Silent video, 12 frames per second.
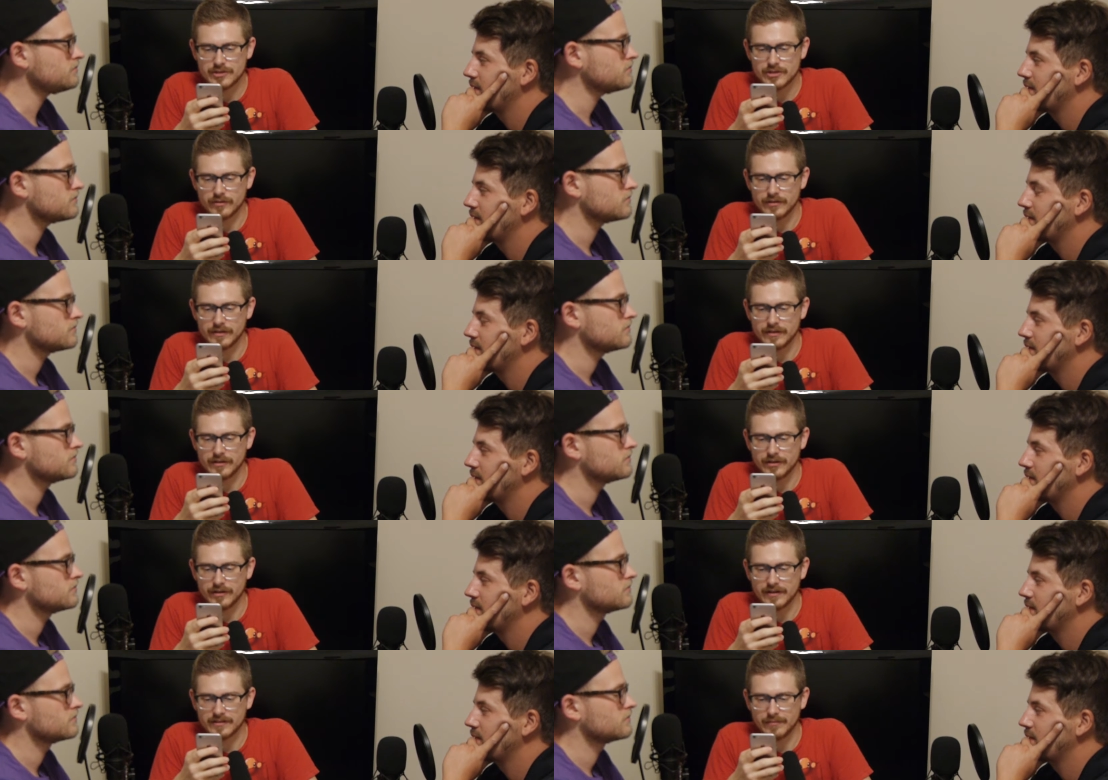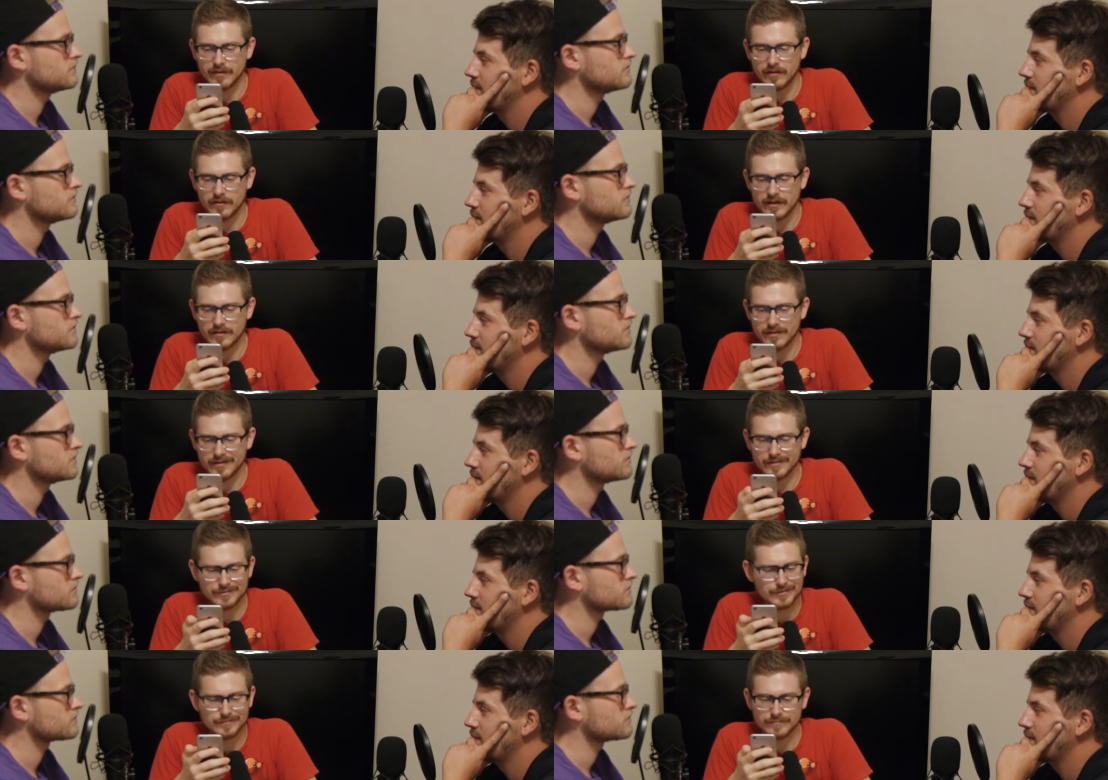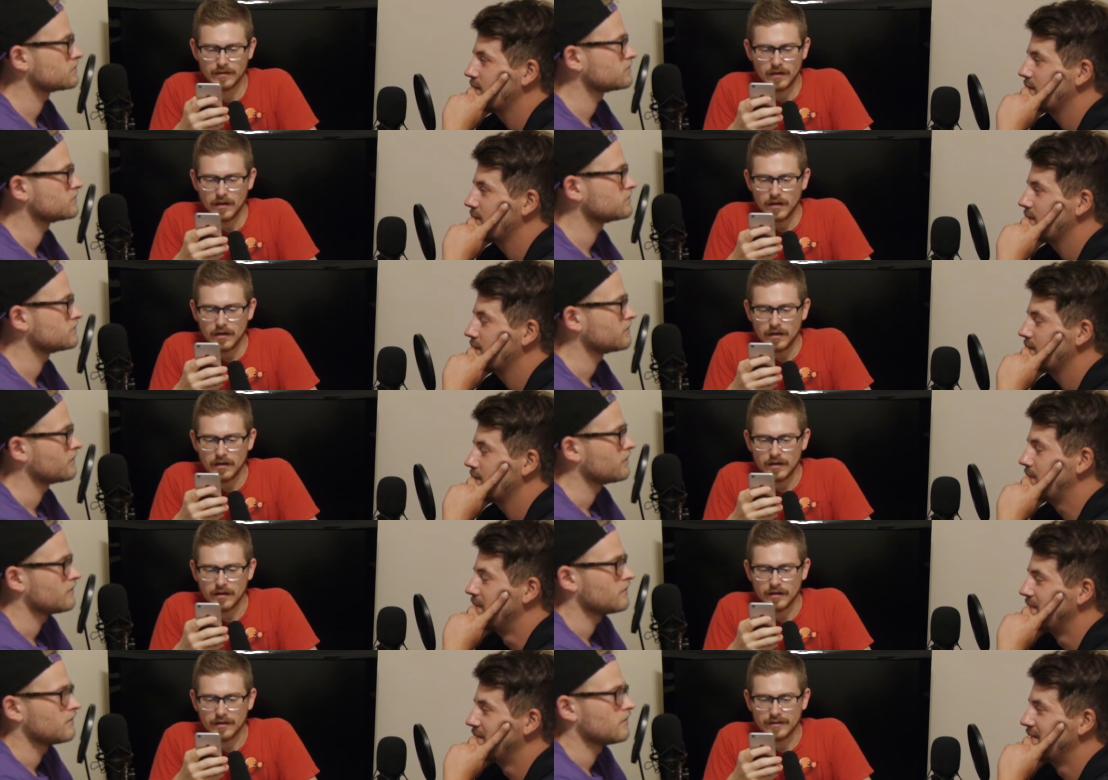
Speaker 1: showing incorrect medal icons. Uh,